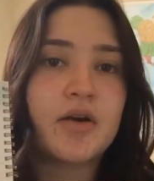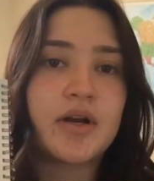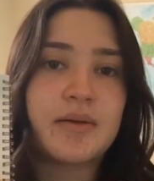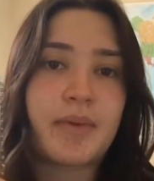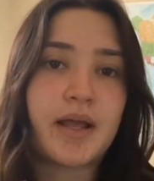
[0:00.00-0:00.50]

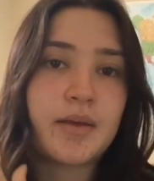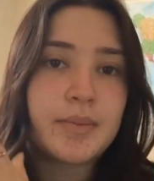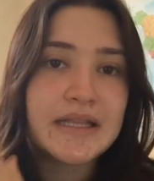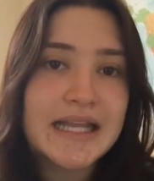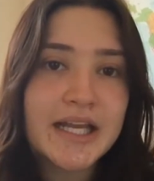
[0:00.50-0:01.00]
out in my
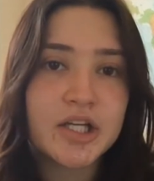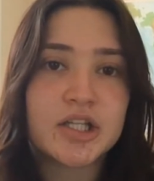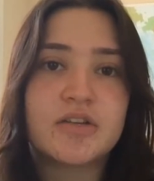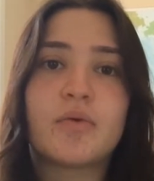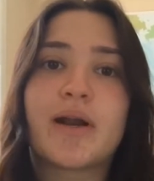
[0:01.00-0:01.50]

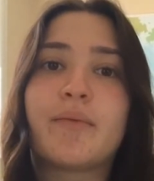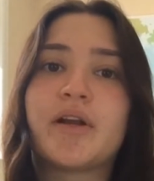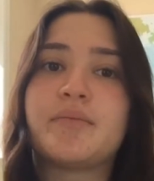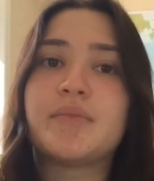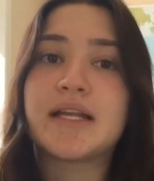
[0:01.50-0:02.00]
planner of what I
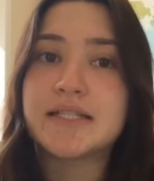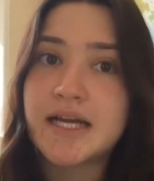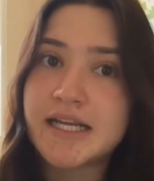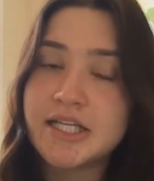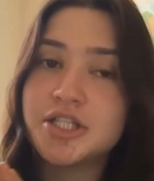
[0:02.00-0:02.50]
want to get
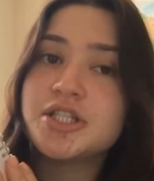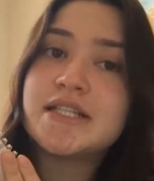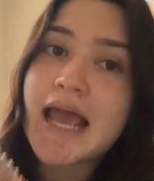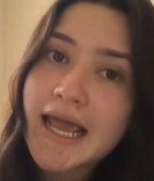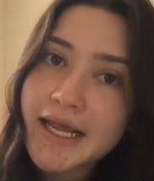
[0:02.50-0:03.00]
done each
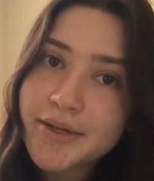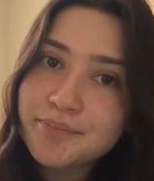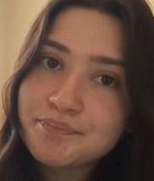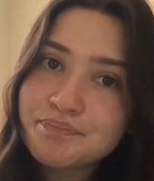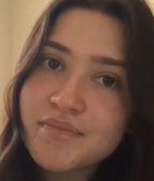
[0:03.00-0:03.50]
day.
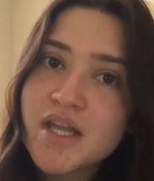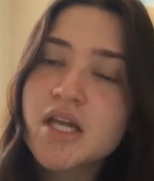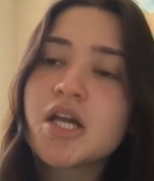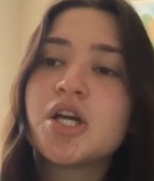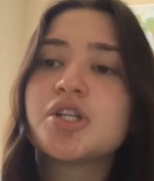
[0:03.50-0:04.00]

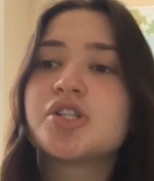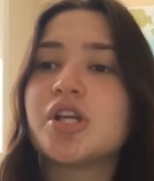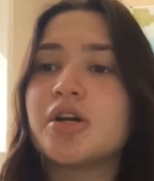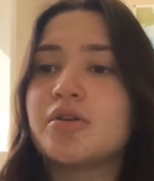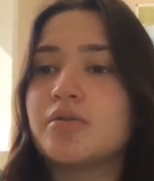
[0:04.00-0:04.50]

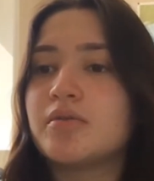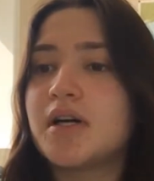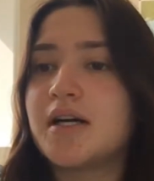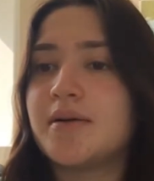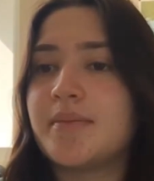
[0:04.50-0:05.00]
So
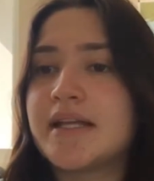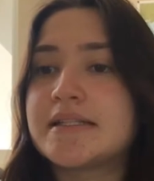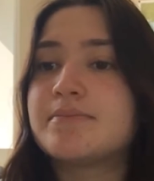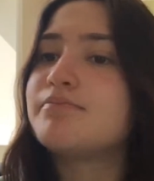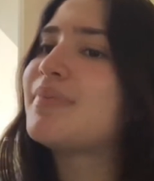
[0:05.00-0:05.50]

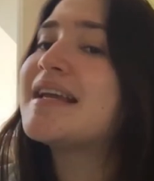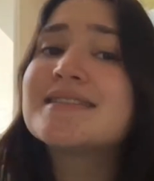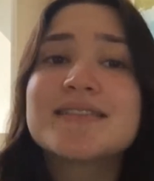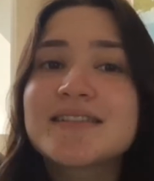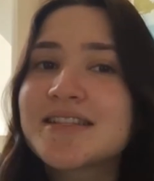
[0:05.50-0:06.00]
it's
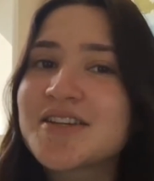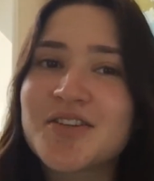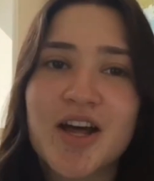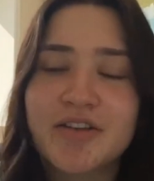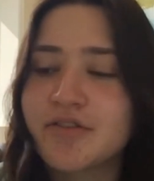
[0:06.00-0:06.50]
basically, a
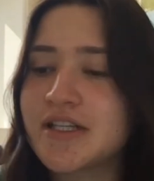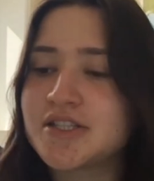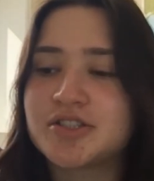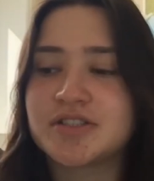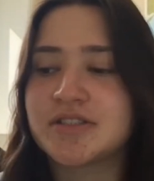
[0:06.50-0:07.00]
lot of it
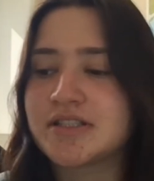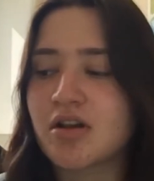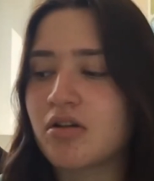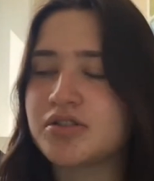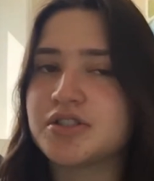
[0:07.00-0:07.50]
is just, it's
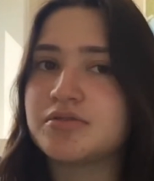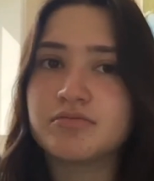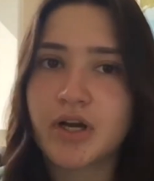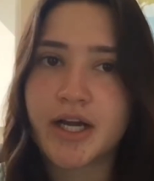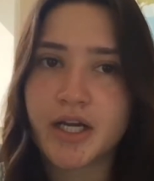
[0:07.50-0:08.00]
all just
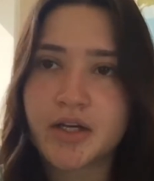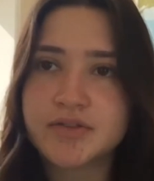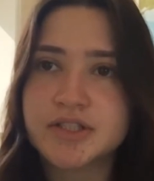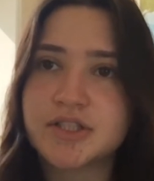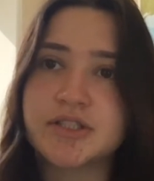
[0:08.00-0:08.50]
writing
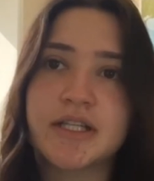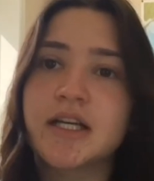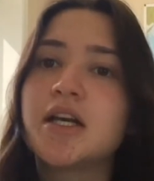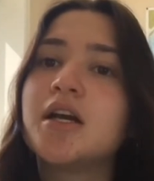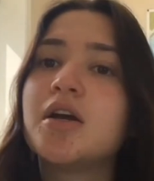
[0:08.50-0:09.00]
notes. It's just like
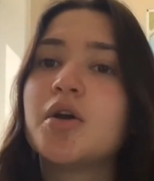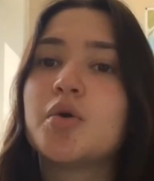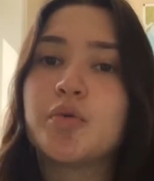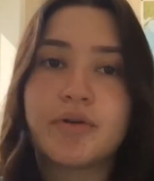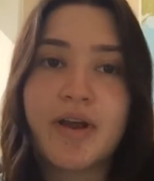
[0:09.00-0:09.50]

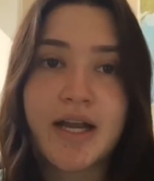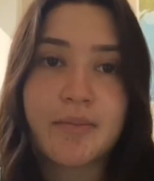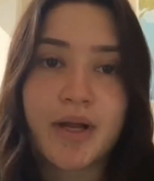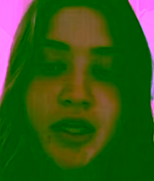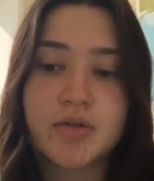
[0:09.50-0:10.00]

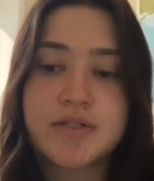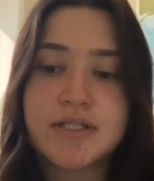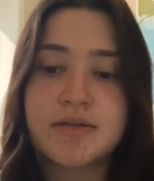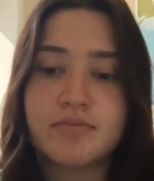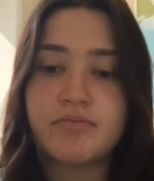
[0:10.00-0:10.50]
rewriting my
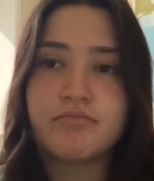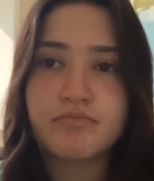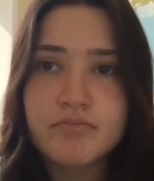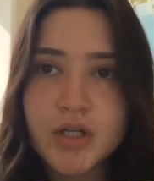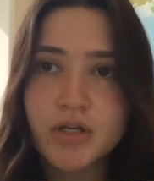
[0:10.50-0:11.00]
notes and,
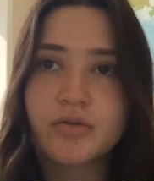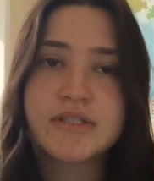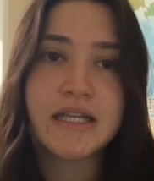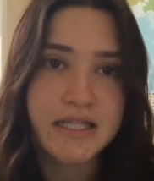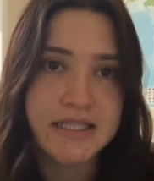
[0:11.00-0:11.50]
you know,
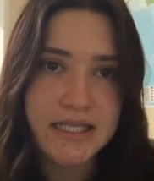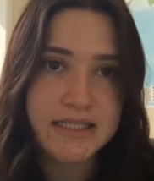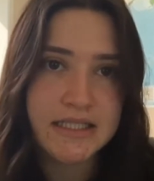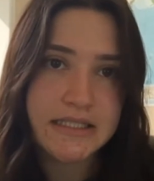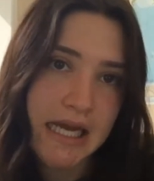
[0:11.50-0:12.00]

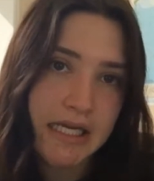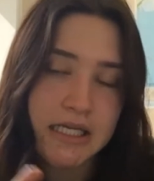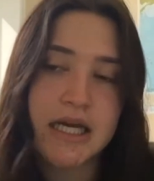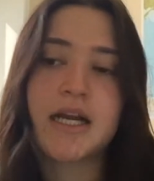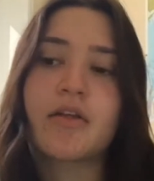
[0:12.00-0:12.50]
synthesizing
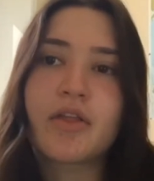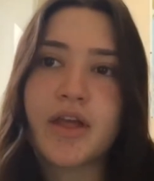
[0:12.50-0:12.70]
data, kind of